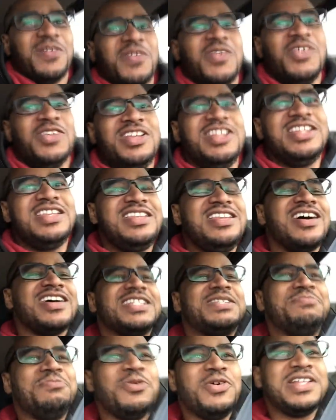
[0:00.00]
who
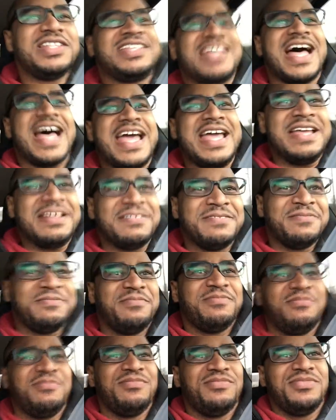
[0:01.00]
does Muay Thai,
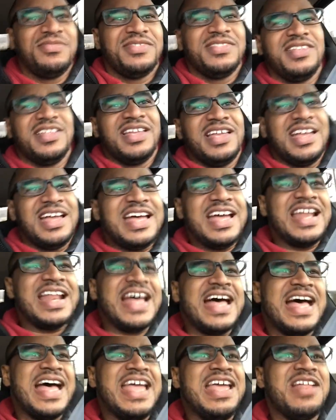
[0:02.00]
and
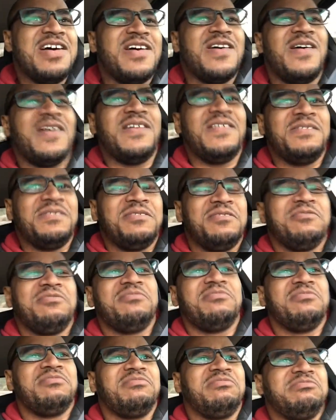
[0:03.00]
I, you know,
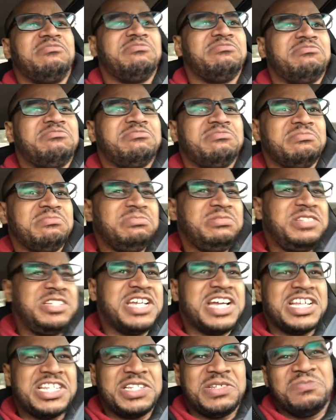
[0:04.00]

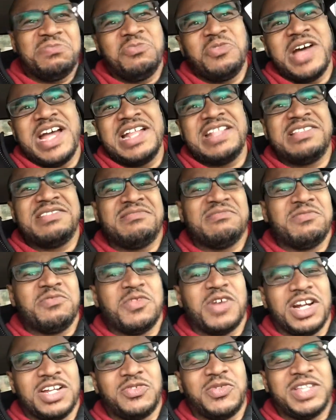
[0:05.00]
just went,
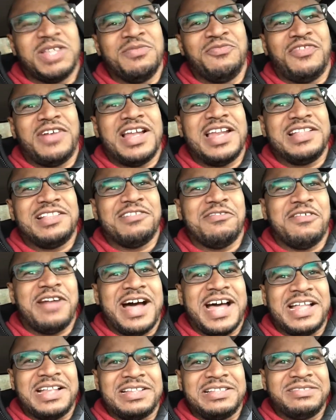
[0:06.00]
worked with him for a little
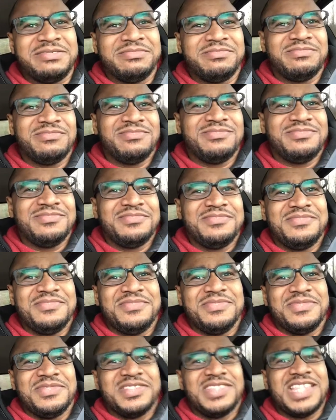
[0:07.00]
while.
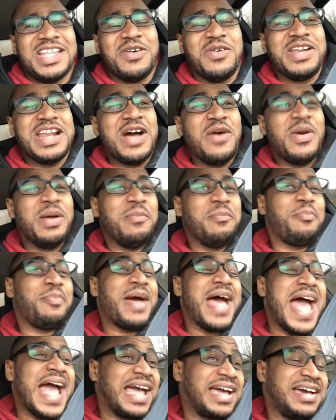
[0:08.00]
Then when I went
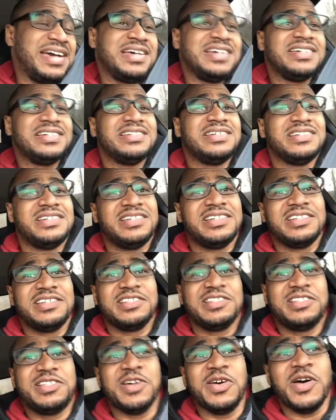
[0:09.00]
back
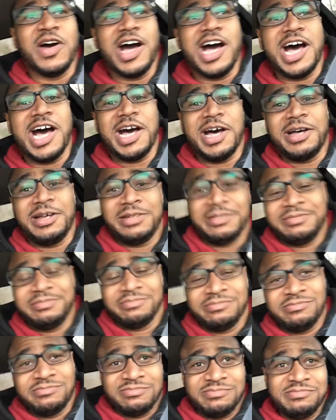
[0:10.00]
to
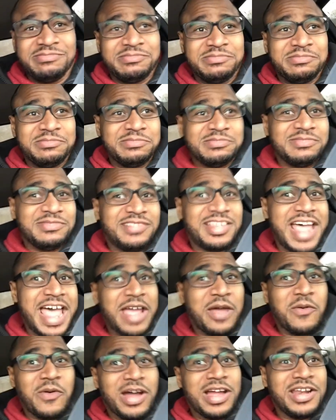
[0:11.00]

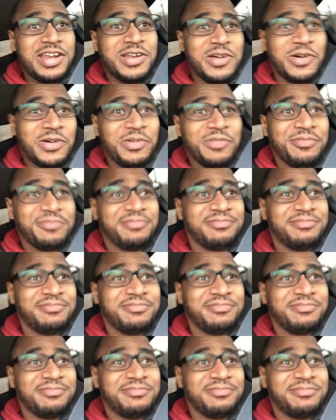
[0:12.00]
Taekwondo,